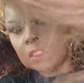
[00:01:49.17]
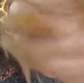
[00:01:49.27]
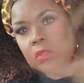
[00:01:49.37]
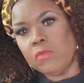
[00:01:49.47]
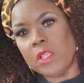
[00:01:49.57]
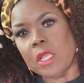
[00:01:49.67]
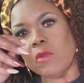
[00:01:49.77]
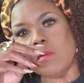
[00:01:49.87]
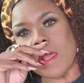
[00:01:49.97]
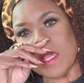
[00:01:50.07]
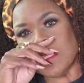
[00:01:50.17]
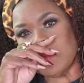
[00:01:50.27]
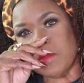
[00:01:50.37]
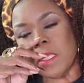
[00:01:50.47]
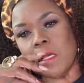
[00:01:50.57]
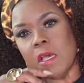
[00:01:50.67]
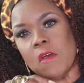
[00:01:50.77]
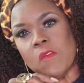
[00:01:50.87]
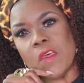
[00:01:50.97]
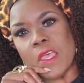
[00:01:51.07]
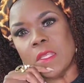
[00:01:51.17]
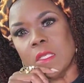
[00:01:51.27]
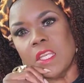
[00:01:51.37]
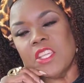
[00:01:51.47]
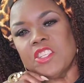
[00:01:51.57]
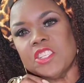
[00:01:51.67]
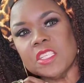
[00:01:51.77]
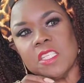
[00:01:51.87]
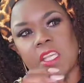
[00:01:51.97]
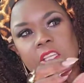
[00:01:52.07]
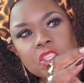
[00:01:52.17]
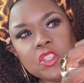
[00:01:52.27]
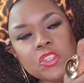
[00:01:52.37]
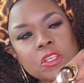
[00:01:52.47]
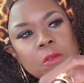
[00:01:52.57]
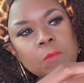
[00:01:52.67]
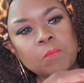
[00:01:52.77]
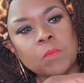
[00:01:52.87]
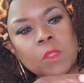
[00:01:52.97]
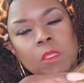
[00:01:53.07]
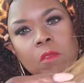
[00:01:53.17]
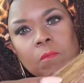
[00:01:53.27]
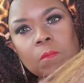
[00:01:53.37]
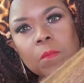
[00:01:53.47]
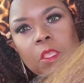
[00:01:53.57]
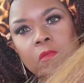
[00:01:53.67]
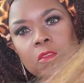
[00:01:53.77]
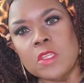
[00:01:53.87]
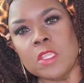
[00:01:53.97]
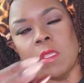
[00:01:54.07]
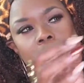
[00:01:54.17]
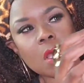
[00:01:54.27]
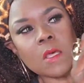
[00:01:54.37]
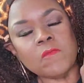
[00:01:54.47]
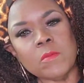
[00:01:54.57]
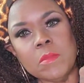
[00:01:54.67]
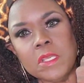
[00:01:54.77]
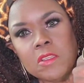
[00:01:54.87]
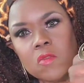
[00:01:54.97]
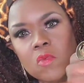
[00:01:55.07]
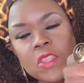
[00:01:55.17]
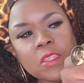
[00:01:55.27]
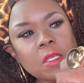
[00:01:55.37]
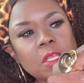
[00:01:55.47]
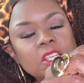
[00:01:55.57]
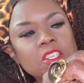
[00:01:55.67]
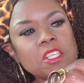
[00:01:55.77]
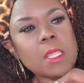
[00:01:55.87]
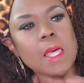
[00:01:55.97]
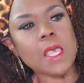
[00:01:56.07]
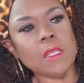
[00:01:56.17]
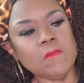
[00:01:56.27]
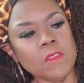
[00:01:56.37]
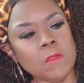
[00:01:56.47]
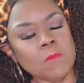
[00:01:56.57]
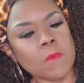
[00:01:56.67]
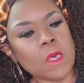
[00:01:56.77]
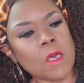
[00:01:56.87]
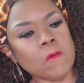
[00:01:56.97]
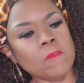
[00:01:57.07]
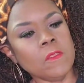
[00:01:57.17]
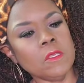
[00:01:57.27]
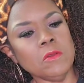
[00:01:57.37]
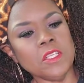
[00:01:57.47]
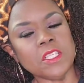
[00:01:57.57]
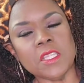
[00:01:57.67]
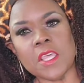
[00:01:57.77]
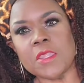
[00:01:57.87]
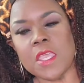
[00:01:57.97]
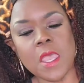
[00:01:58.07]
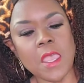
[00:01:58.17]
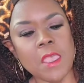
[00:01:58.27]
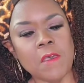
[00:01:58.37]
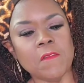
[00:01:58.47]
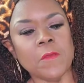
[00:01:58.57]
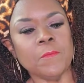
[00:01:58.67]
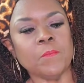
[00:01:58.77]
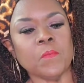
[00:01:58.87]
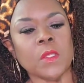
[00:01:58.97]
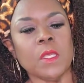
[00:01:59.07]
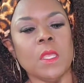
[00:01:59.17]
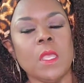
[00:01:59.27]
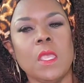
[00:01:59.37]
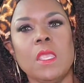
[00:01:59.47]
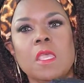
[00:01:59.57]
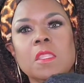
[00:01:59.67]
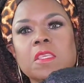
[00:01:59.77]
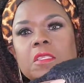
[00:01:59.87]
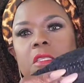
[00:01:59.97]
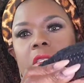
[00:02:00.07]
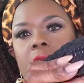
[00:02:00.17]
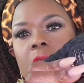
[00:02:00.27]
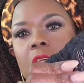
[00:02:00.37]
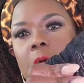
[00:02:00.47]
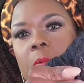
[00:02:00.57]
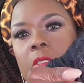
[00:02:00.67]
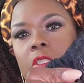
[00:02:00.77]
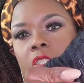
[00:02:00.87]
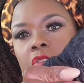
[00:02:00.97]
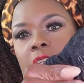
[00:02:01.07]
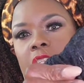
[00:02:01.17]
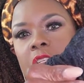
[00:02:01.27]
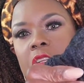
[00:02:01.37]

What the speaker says: She really reminds me of that Neesha texture. If you're familiar with the Neesha line of units that they have. And this is the cap construction.